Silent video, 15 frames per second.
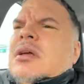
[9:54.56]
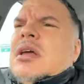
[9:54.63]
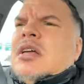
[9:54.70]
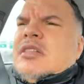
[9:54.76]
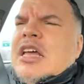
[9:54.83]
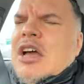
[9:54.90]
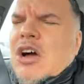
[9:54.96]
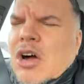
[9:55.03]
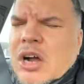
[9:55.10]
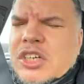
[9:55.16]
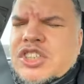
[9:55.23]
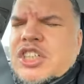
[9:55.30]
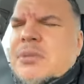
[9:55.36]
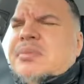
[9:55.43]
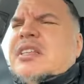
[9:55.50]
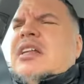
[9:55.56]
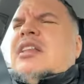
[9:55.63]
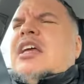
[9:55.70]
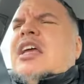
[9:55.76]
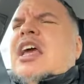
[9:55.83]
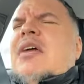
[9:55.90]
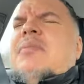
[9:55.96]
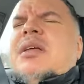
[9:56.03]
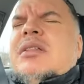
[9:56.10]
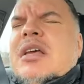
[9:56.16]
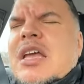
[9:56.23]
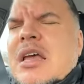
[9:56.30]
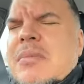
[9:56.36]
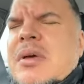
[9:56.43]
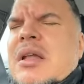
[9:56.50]
And the hardships that they gave
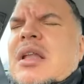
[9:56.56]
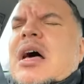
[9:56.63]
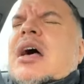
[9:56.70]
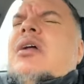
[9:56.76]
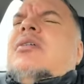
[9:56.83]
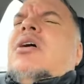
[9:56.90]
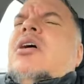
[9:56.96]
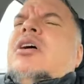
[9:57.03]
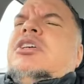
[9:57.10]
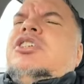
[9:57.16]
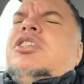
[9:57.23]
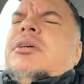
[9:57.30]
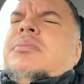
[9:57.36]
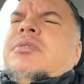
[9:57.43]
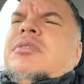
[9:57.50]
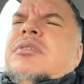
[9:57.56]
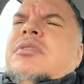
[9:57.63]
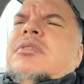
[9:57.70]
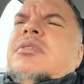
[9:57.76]
me a lot of hardships.